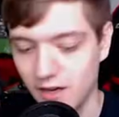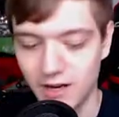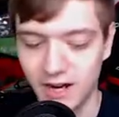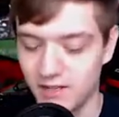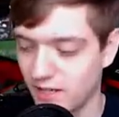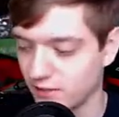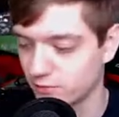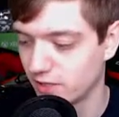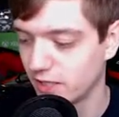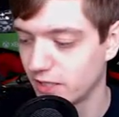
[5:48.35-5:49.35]
All right, next
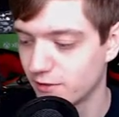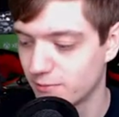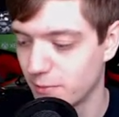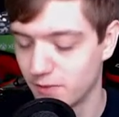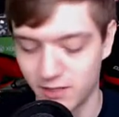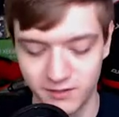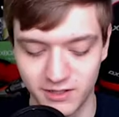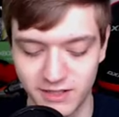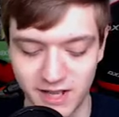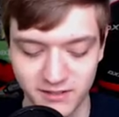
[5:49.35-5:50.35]
one. I need to remember to
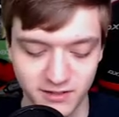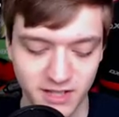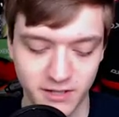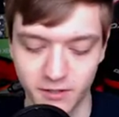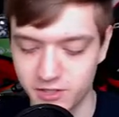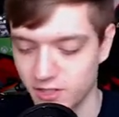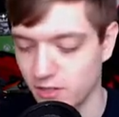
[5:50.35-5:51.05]
guess the energy.